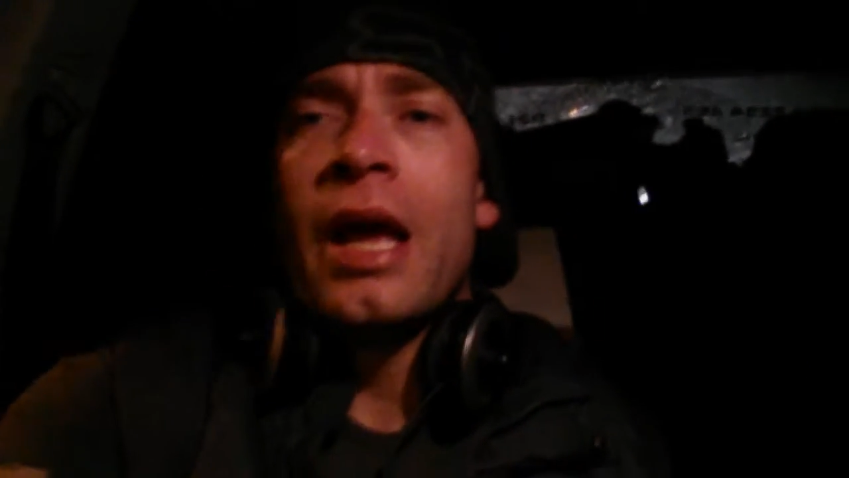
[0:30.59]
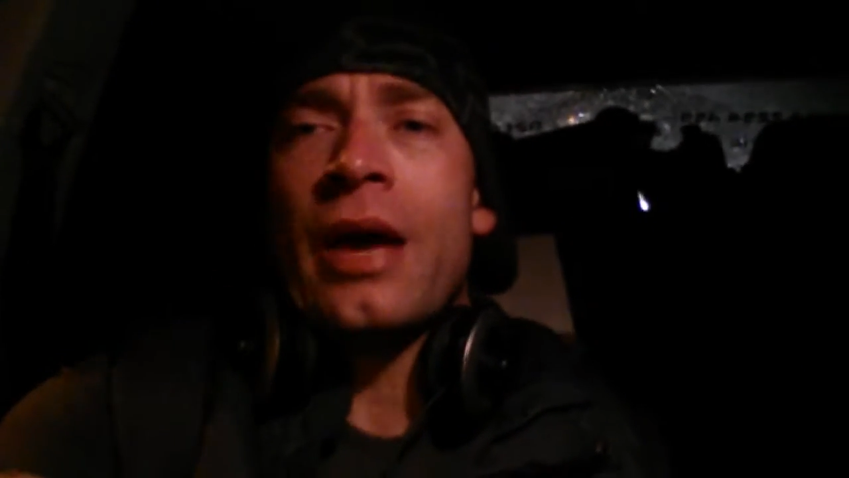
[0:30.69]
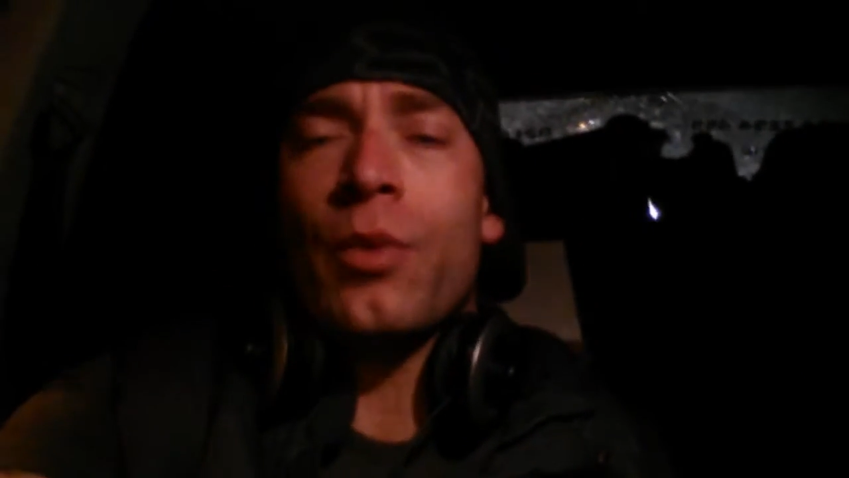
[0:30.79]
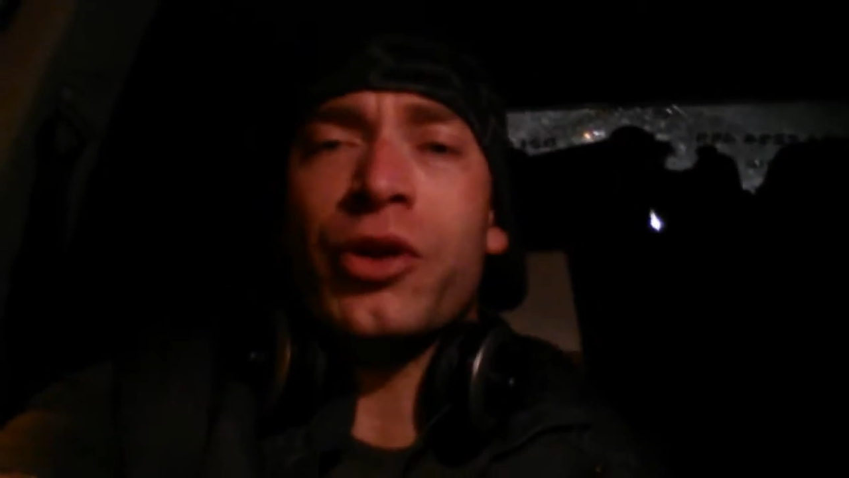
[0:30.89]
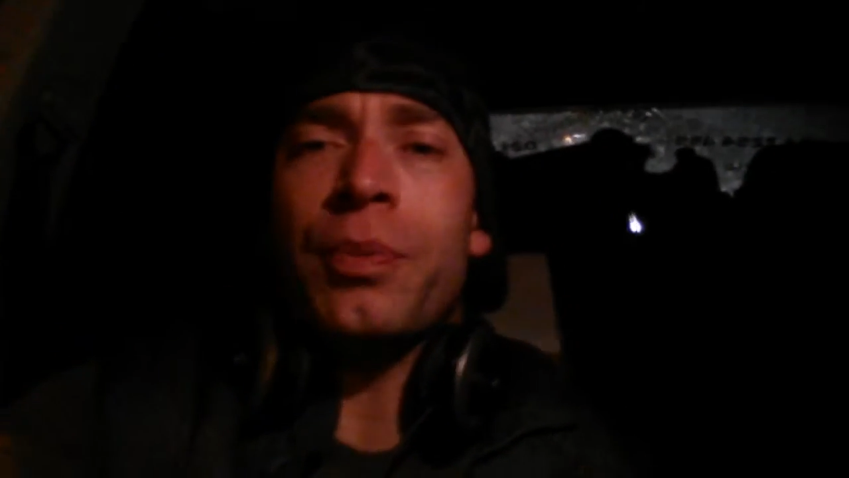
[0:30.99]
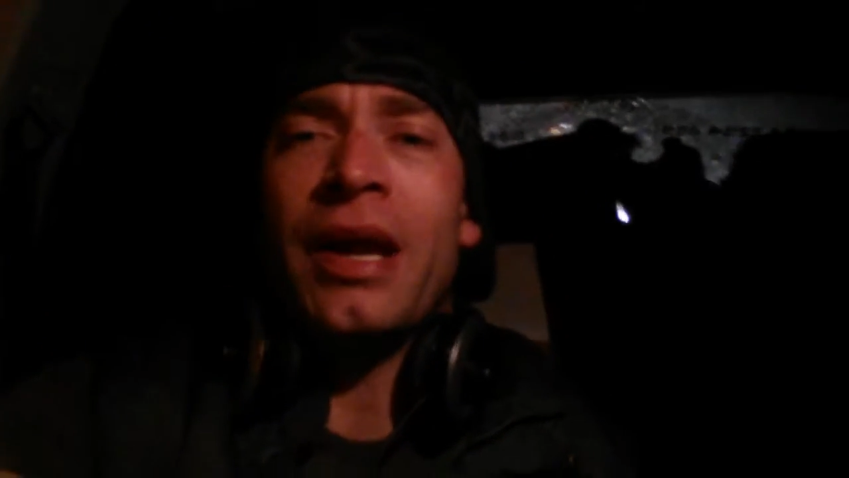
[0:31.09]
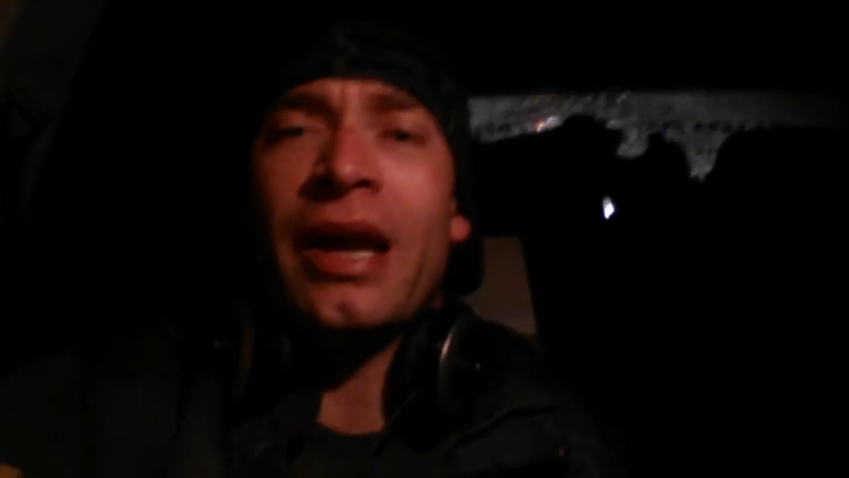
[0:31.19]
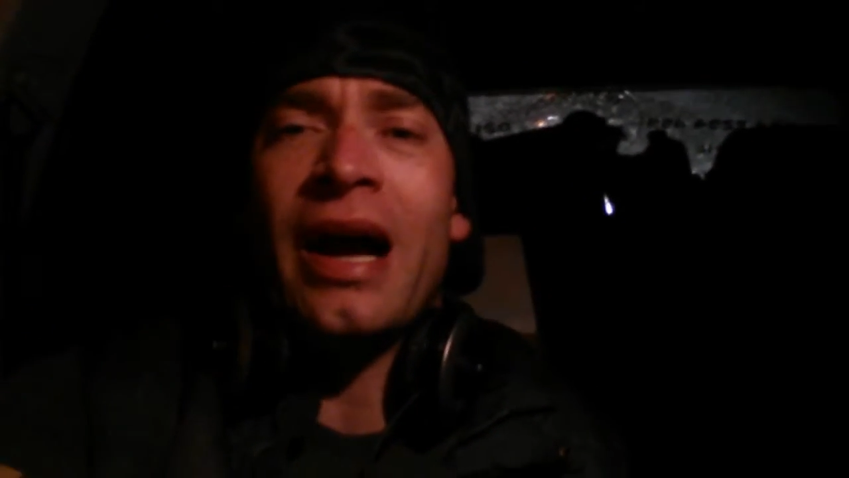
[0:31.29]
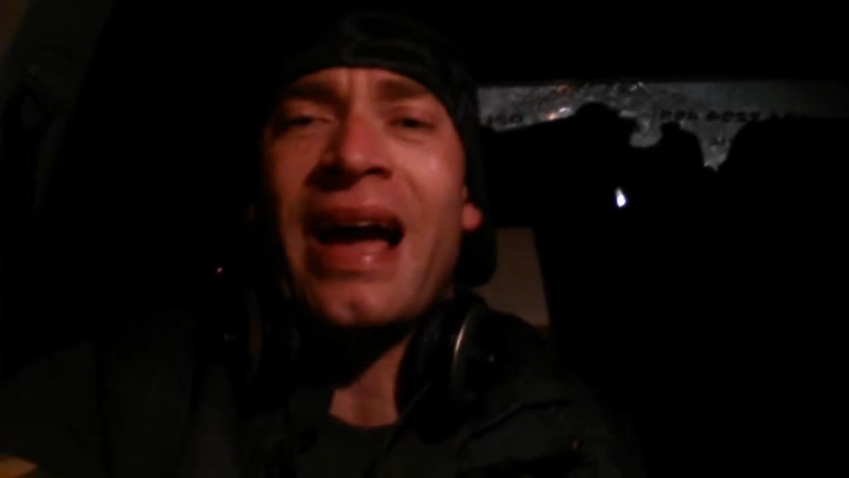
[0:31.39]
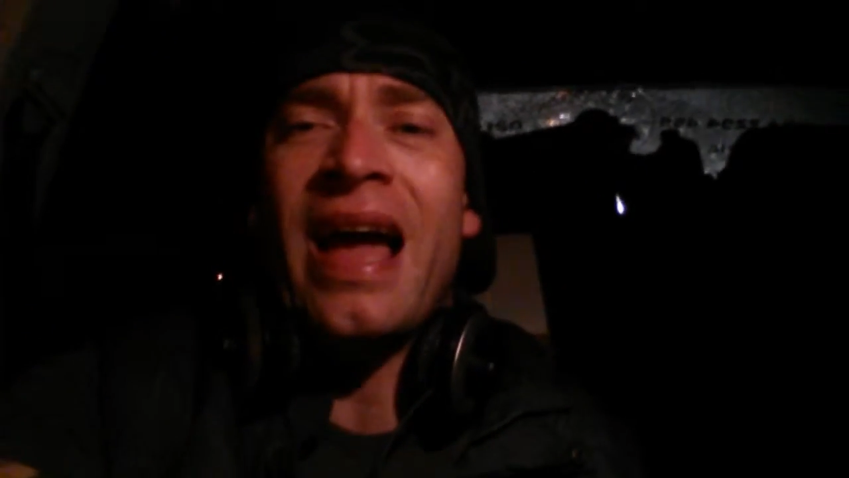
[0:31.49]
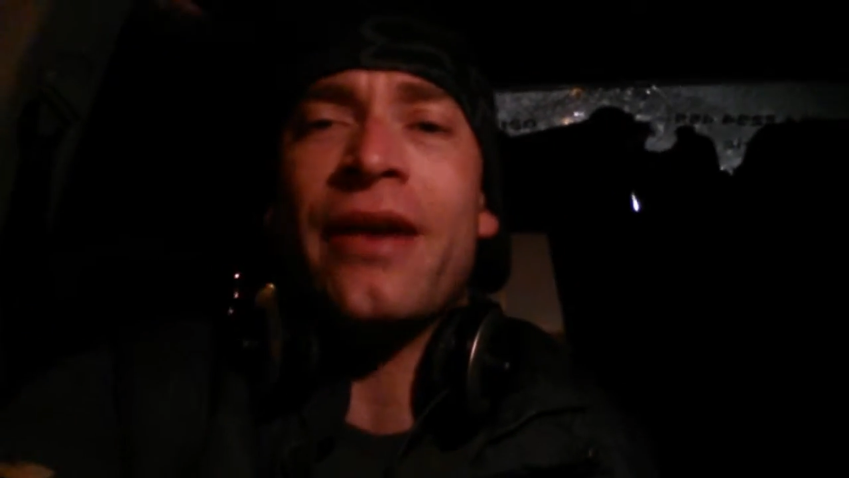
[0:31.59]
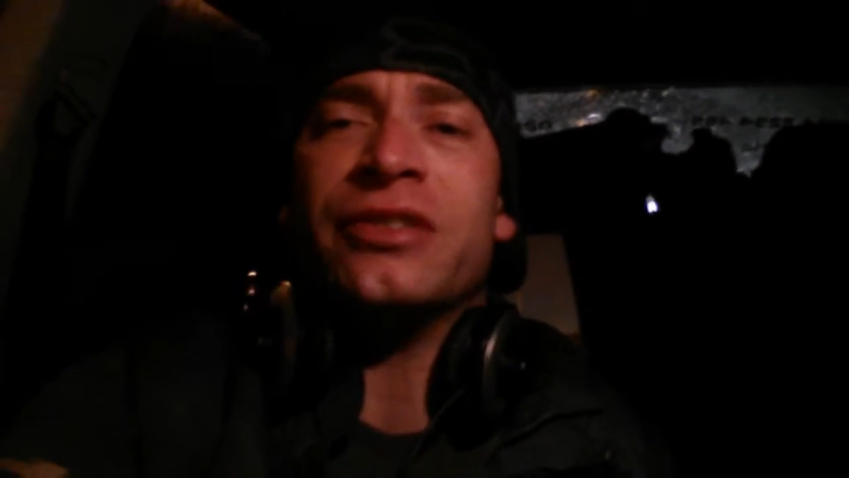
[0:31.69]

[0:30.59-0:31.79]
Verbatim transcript: and with me I have